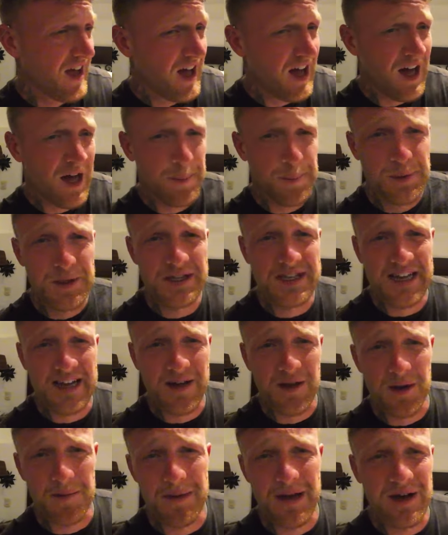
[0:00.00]
Up and
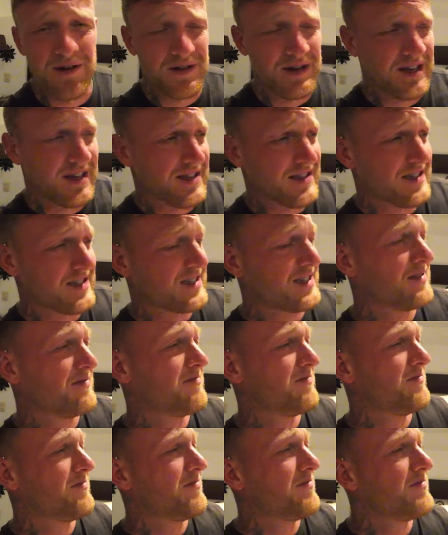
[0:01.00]
down the mountains.
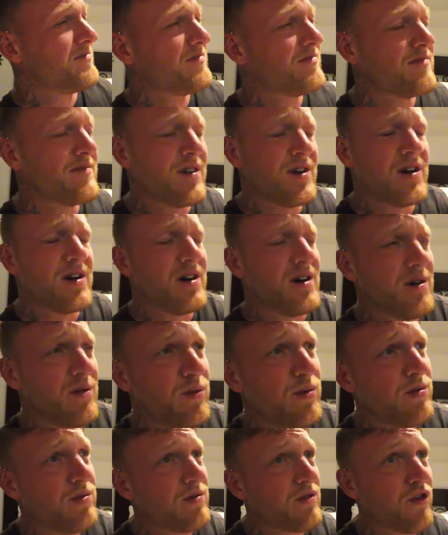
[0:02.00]
Oh,
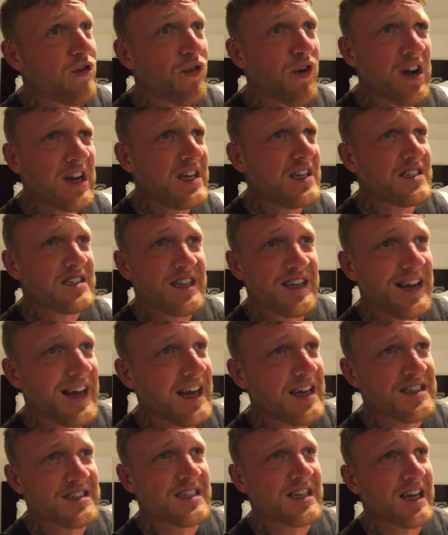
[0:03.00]
crazy
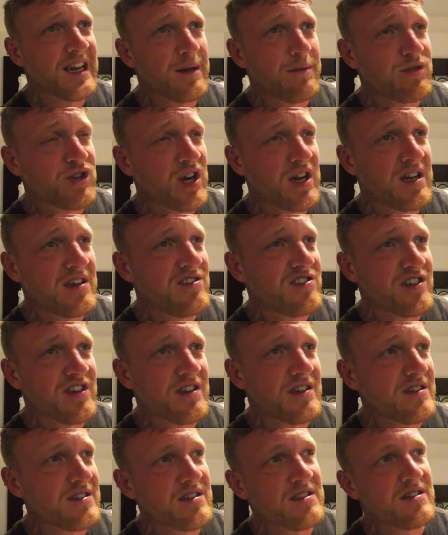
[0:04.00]
landscape
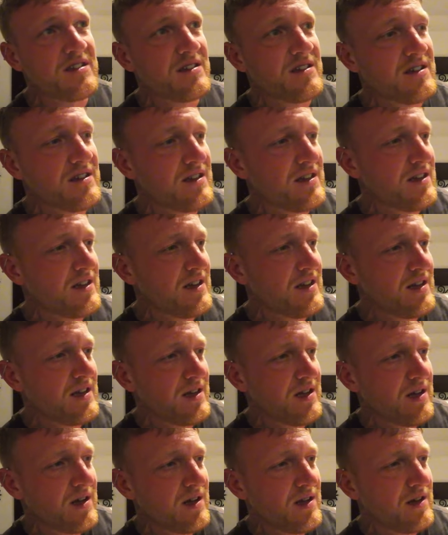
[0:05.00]
changes.
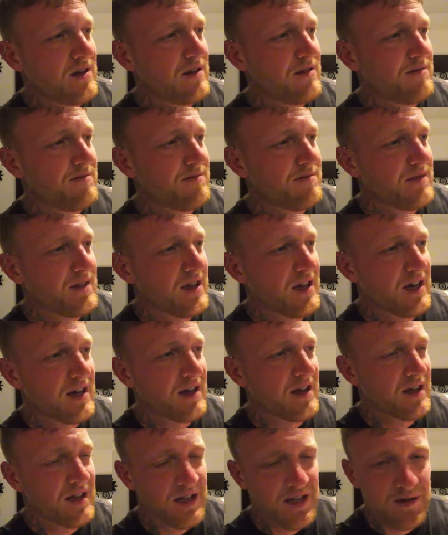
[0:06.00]
Yeah,
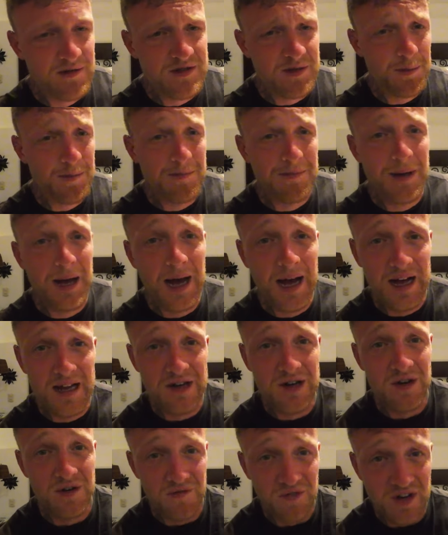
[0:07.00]
that was a
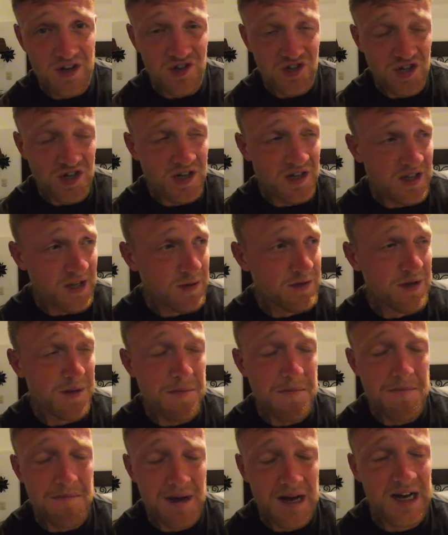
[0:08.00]
mad adventure. That was a
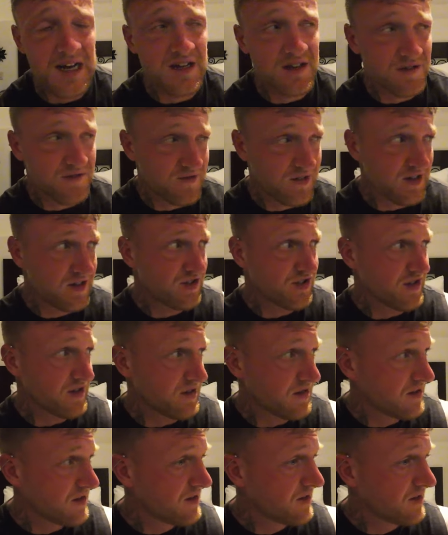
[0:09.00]
mad adventure.